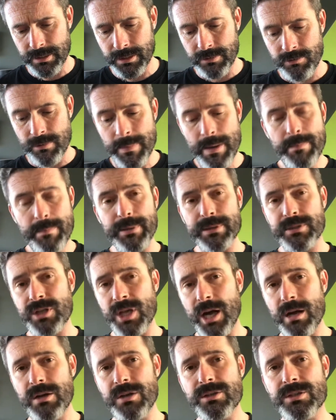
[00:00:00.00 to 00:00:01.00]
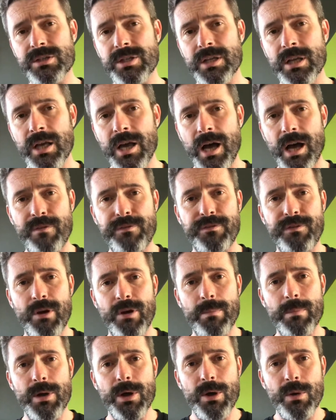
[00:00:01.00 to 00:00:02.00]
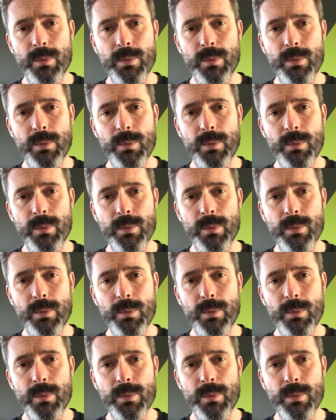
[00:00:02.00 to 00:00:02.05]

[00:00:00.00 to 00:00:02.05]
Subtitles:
Remember, tongues are from